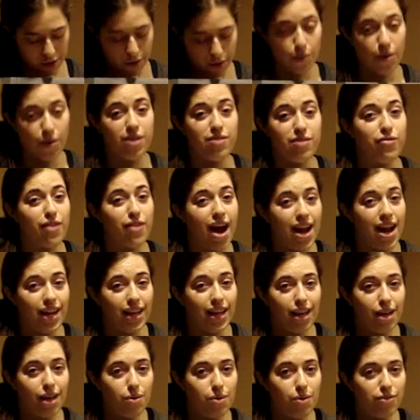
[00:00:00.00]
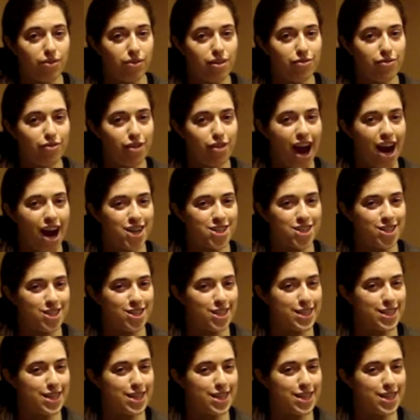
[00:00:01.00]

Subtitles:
When finding equivalent fractions,